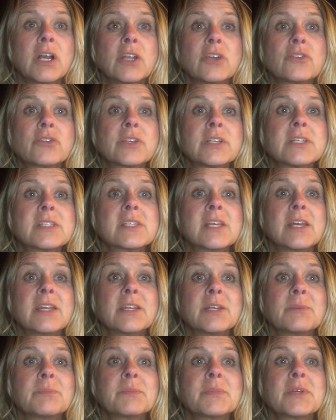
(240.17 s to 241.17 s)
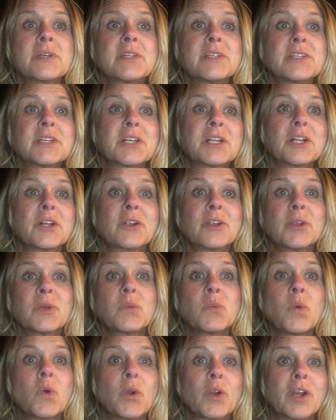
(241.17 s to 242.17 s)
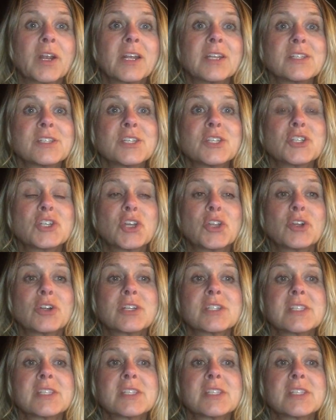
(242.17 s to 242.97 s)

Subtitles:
countries end up declaring war against each other.